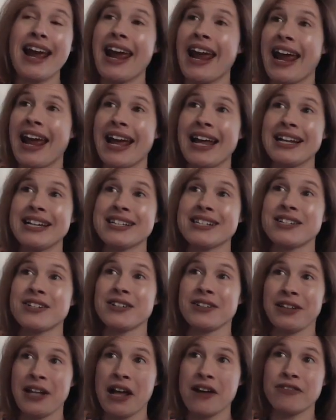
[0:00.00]
And
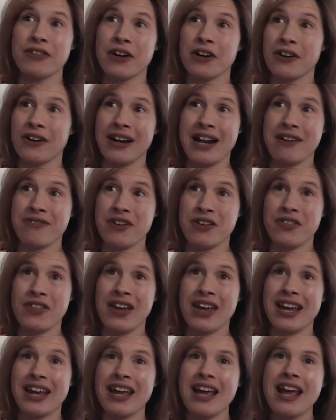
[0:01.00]
love her and
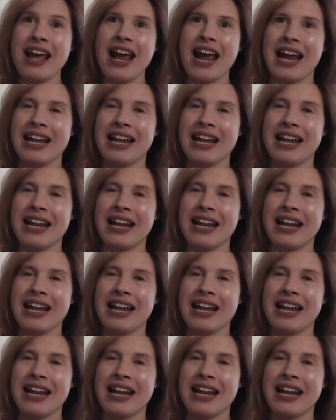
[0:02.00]
everything.